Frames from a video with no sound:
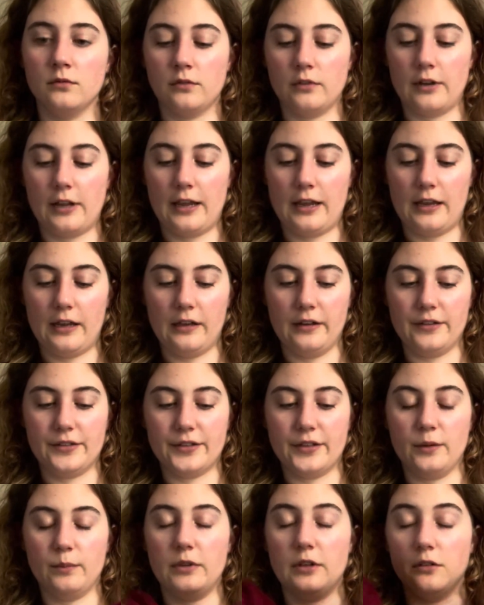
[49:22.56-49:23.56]
And it's
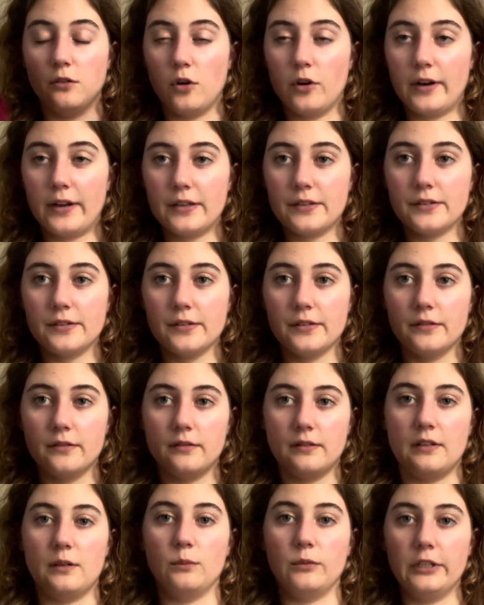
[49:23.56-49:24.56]
gonna be glorious.
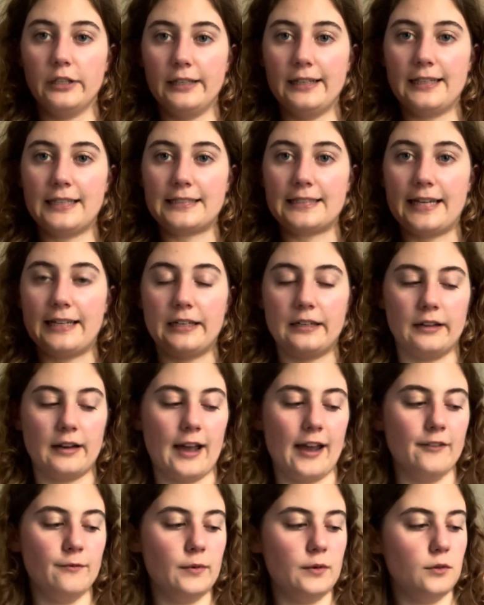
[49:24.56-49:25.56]
I'm really excited.
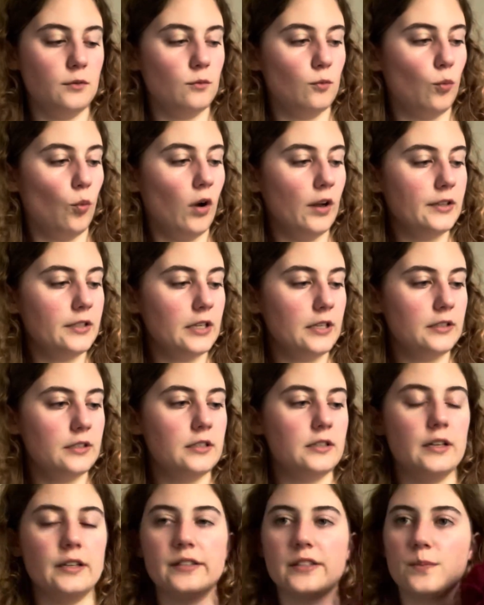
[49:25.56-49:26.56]
I've been wanting to
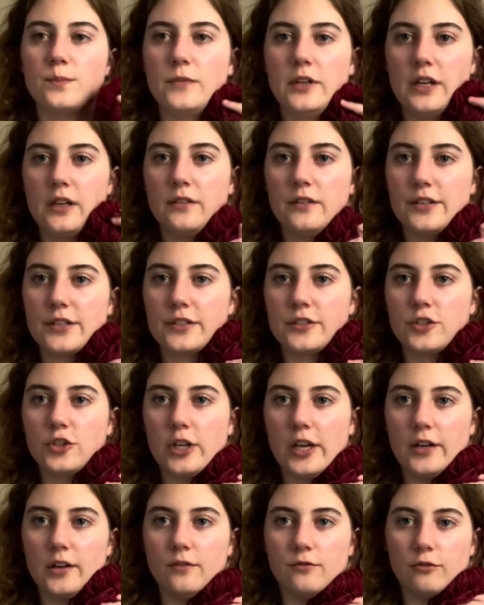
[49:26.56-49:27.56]
knit something in this
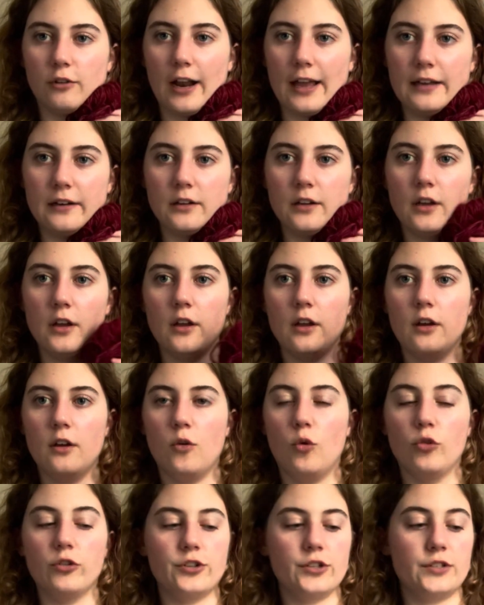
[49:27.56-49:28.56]
shade of red,
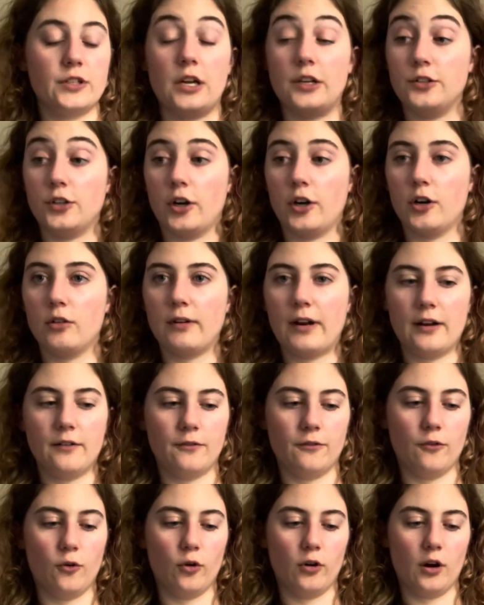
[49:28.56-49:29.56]
or just a dark red,
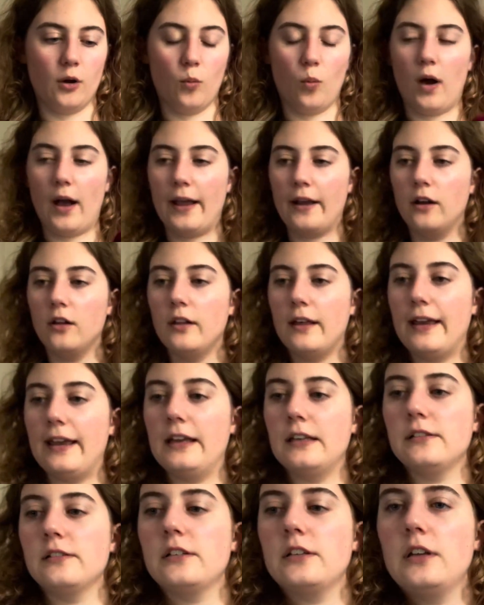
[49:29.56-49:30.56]
for a while,
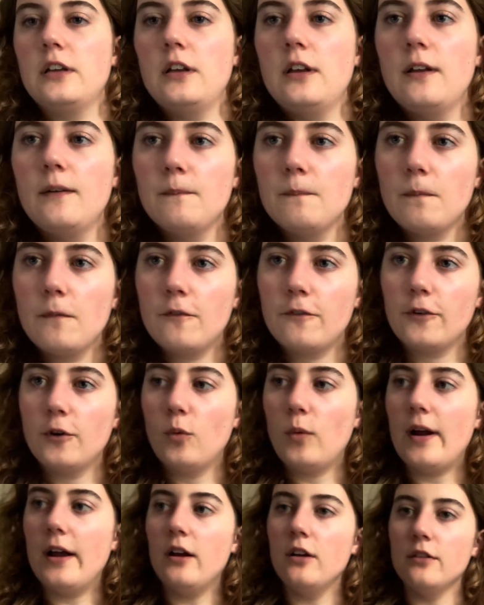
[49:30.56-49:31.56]
and for a
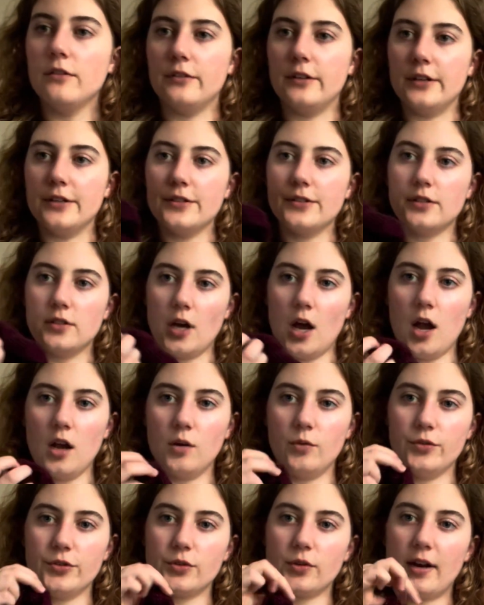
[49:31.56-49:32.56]
while this
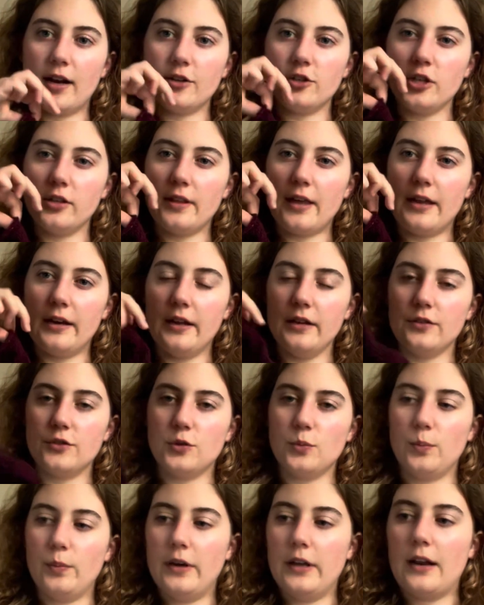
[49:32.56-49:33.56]
sock was scratching that
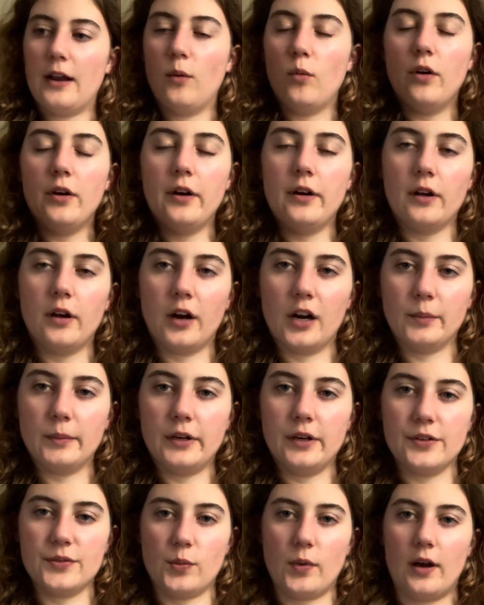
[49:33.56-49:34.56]
itch, but I wanted a
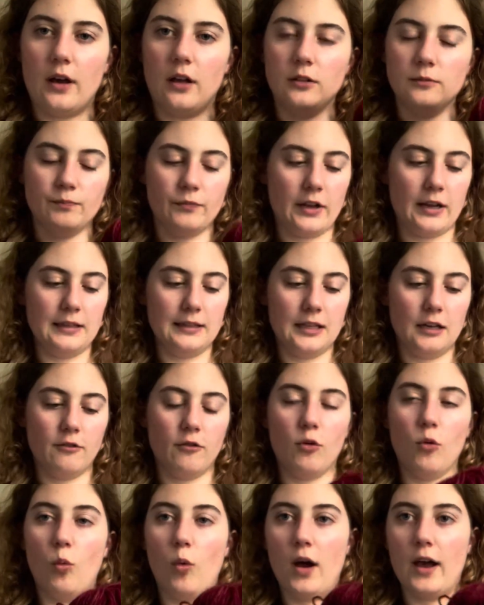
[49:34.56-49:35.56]
garment as well. I love
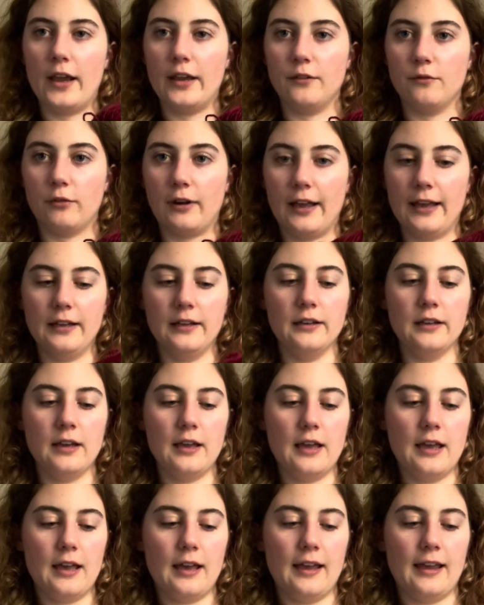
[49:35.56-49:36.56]
a wine red,
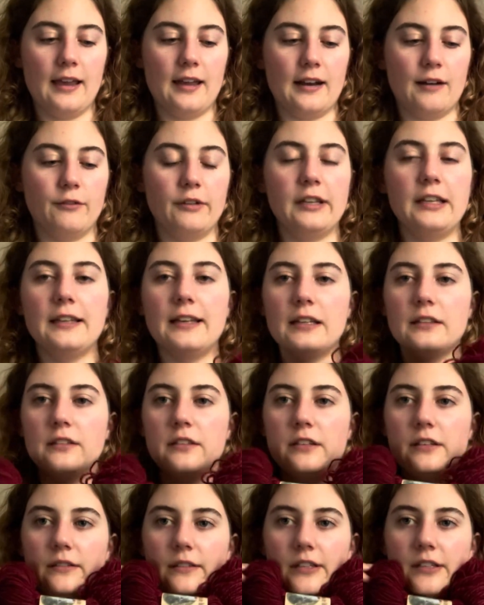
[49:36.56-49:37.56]
and I really like
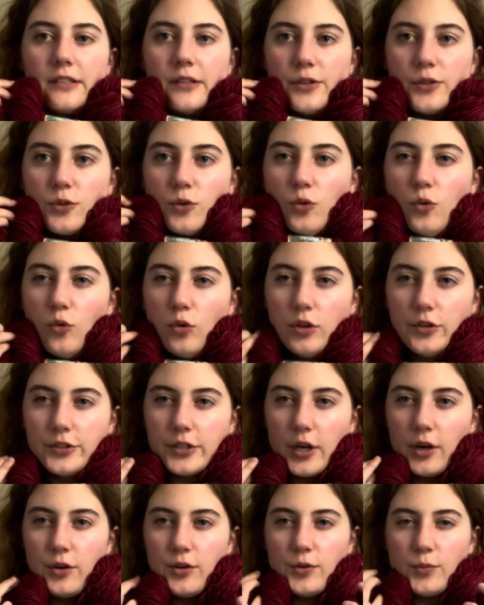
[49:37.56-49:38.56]
that this is cool
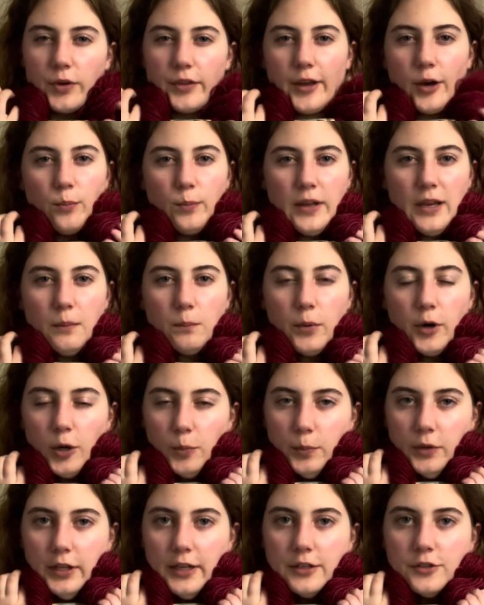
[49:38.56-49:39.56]
toned without being
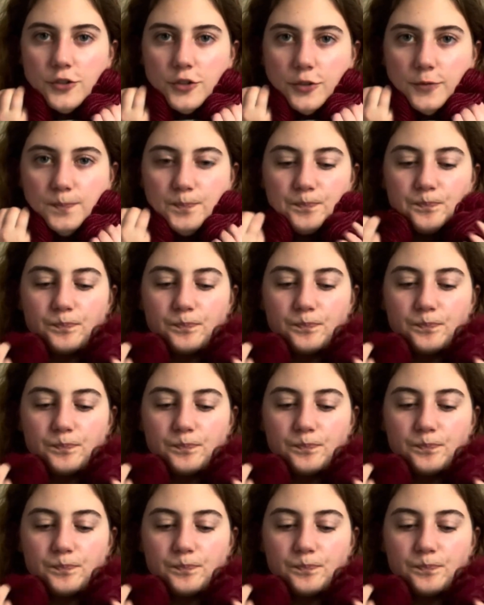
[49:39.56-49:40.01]
purplish.